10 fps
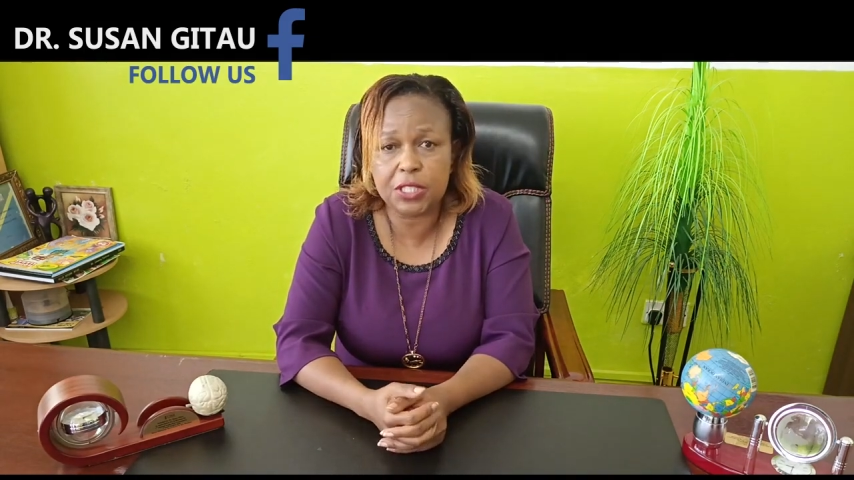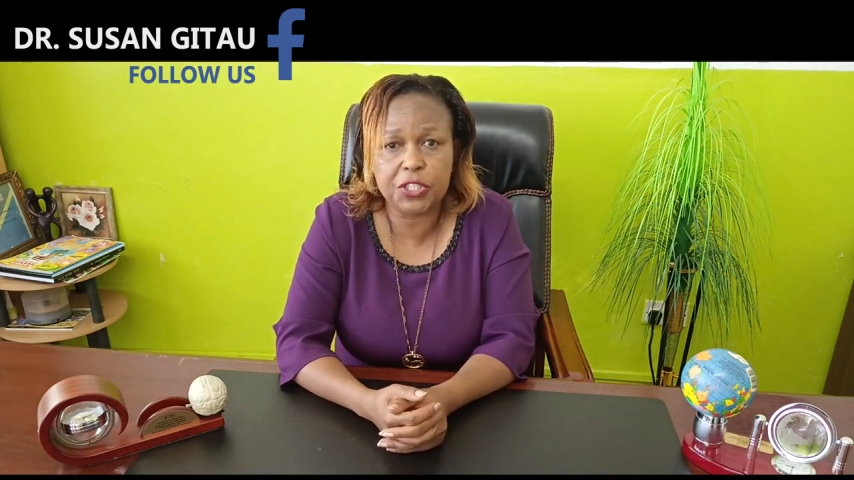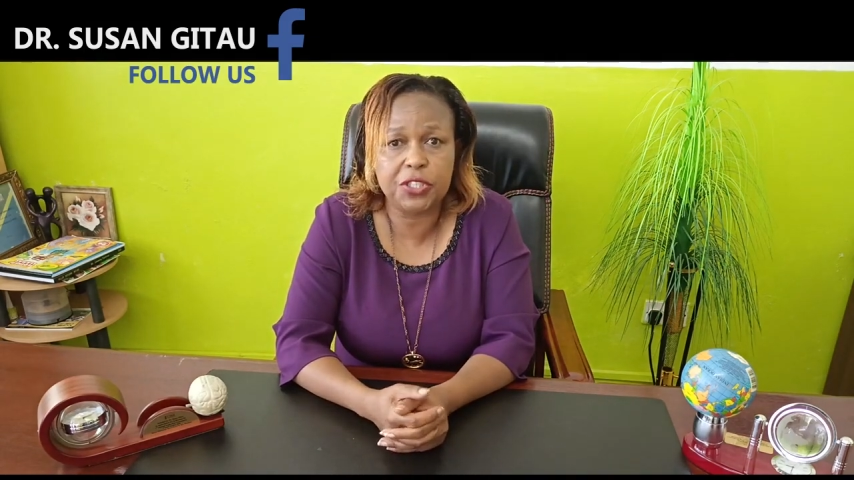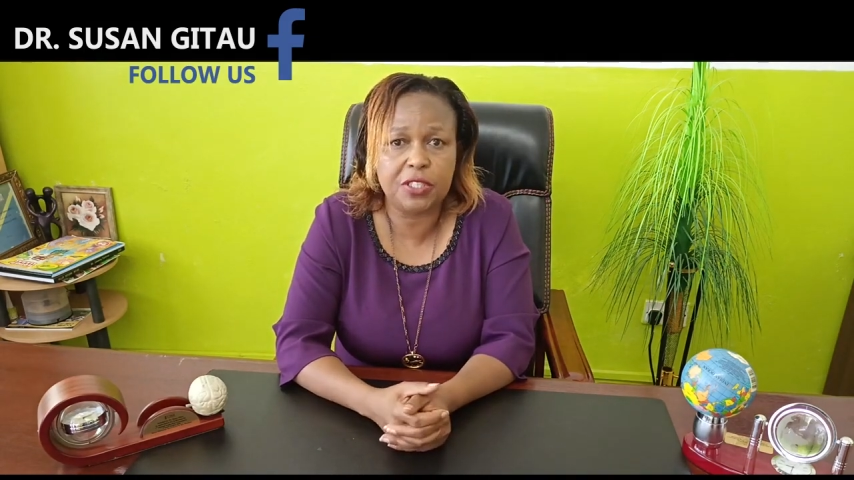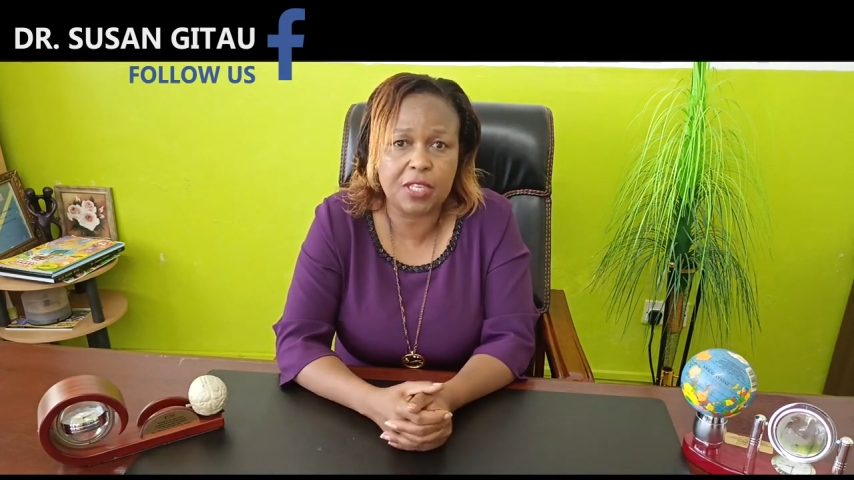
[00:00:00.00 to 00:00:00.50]

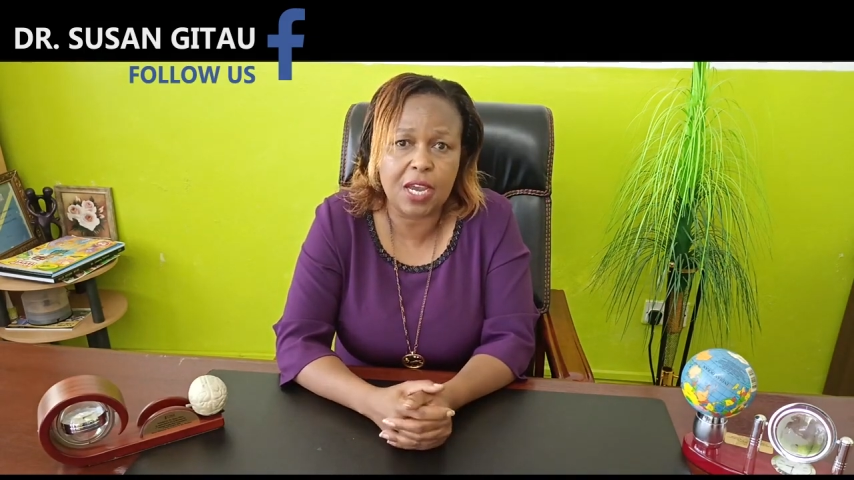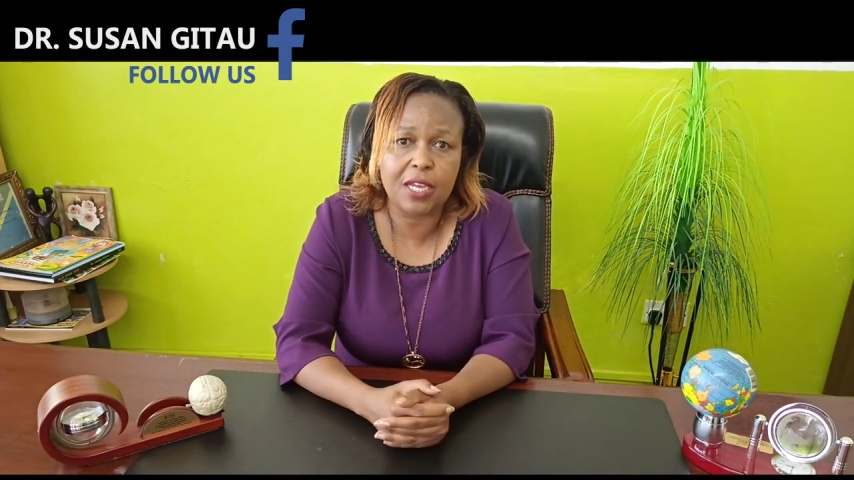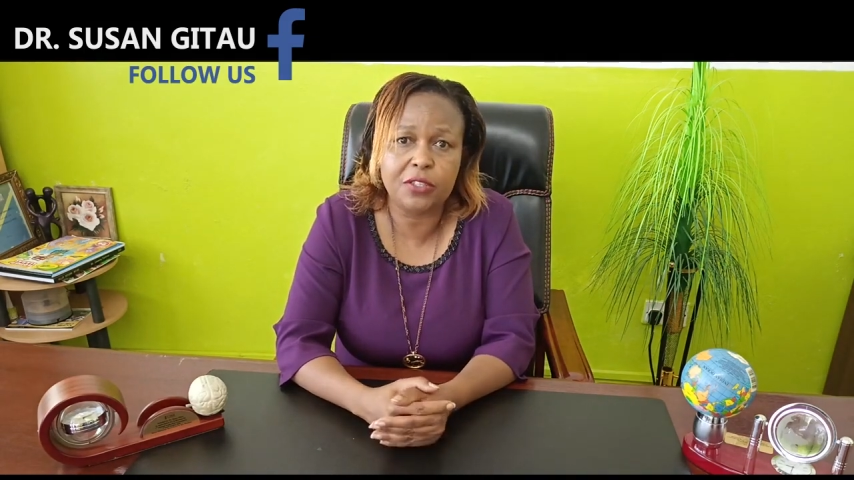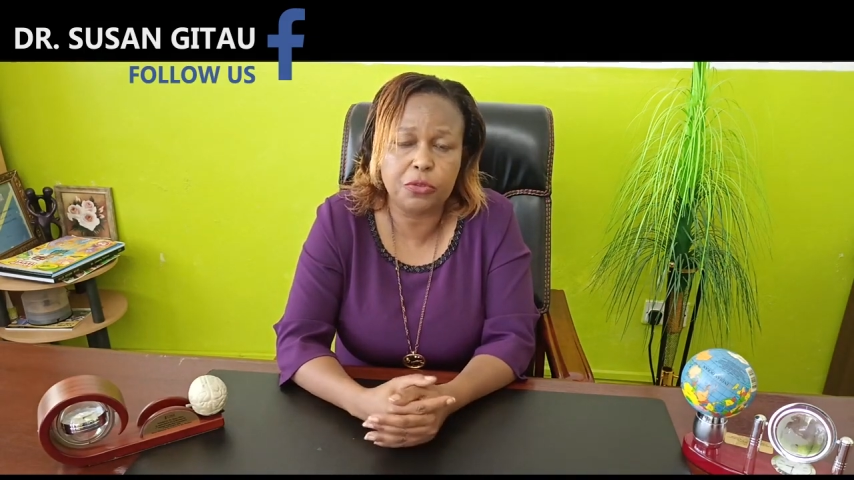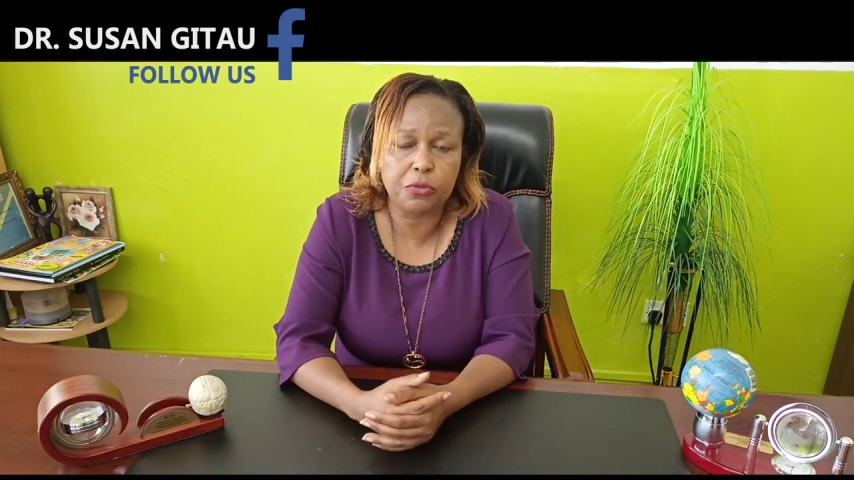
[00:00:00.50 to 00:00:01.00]
teaching as a
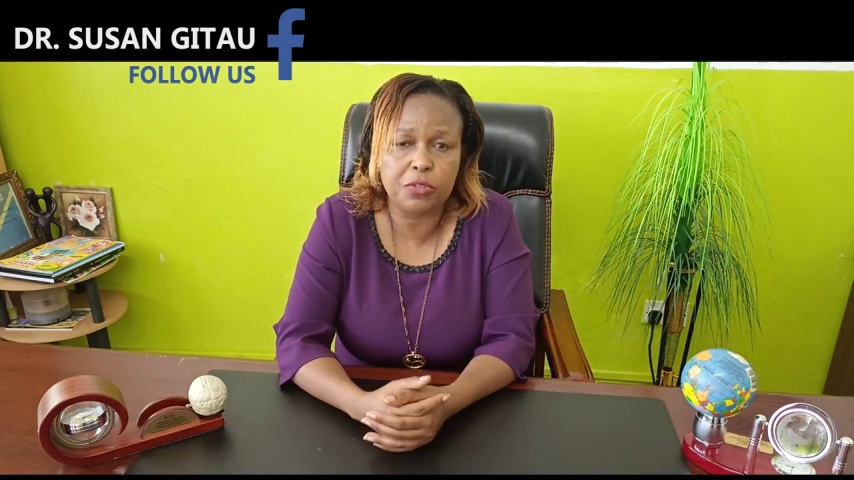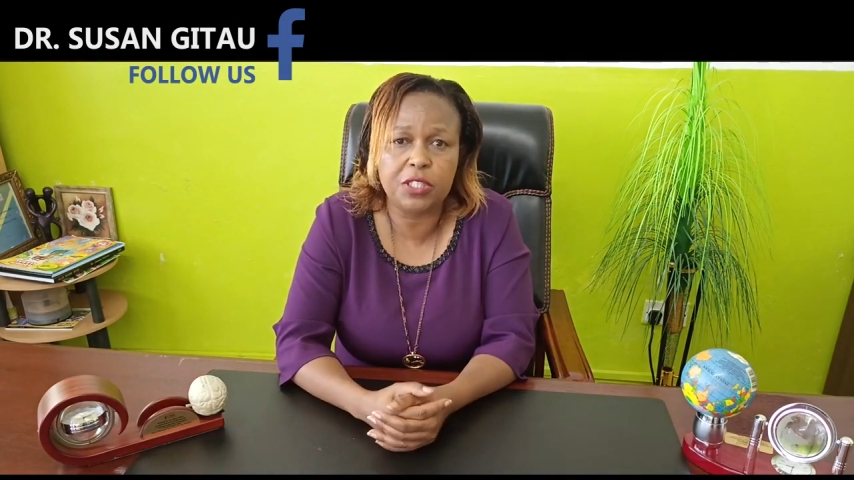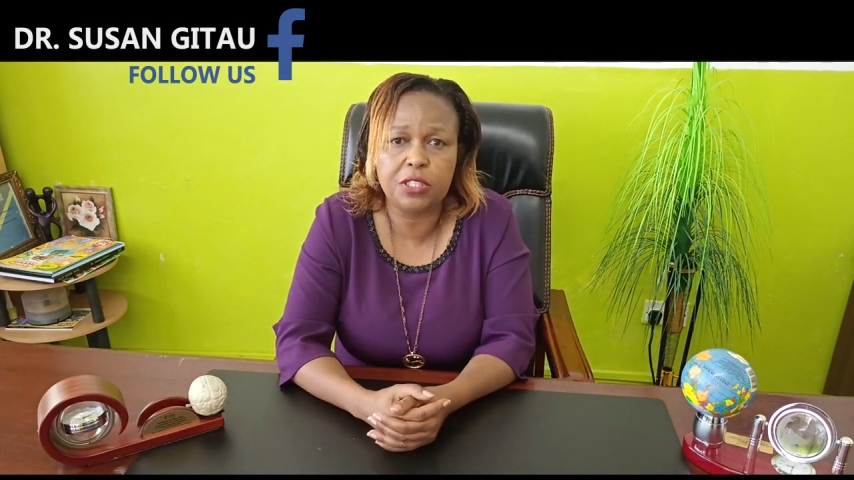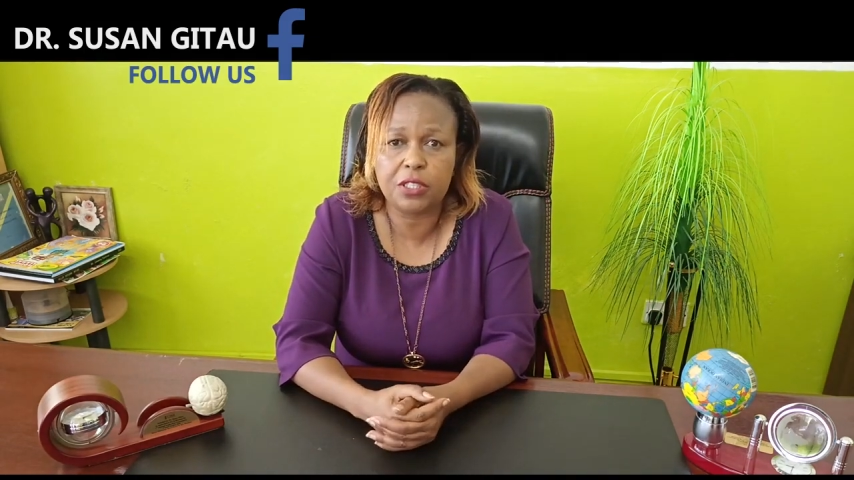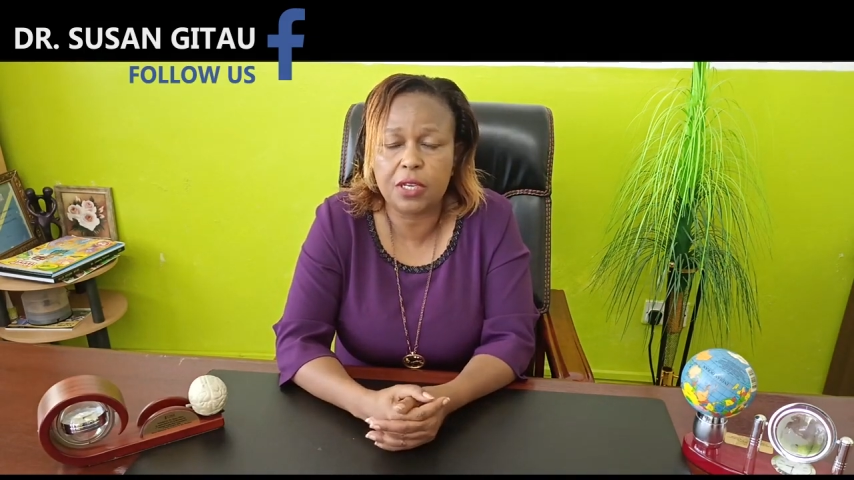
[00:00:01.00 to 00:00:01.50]
high school
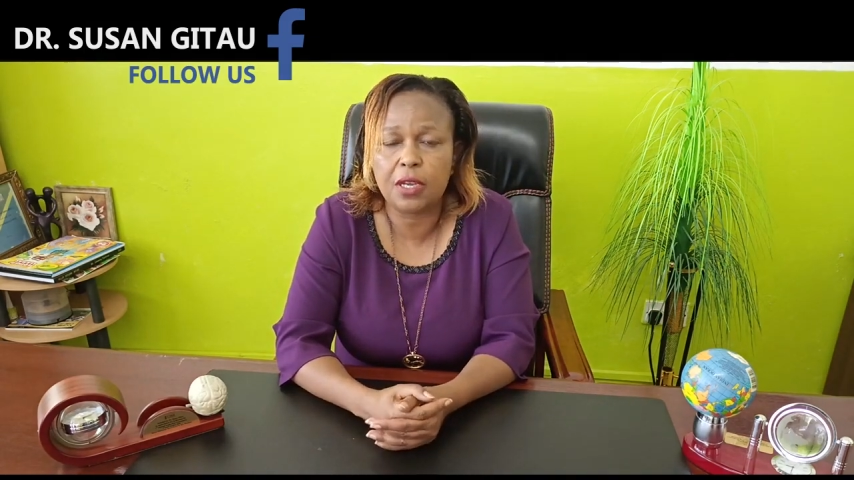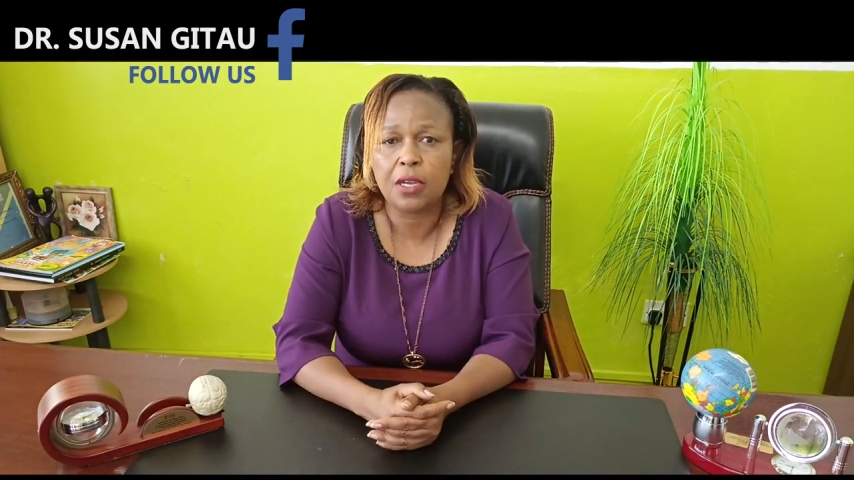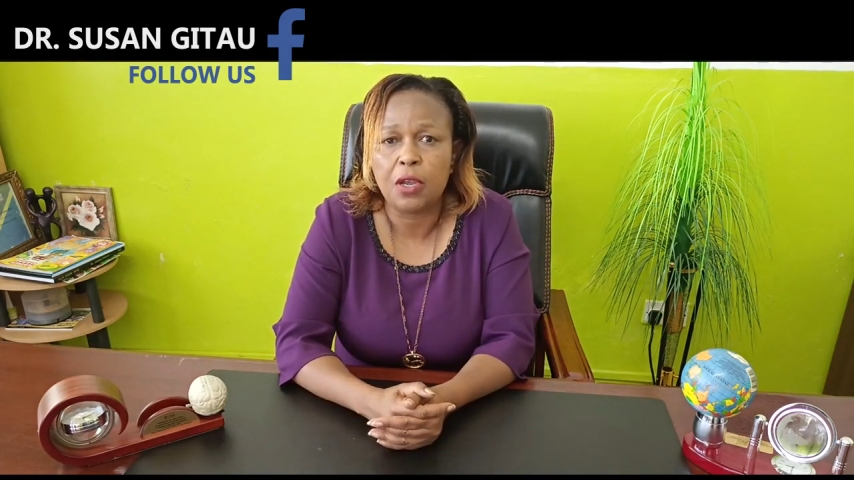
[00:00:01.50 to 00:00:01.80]
teacher,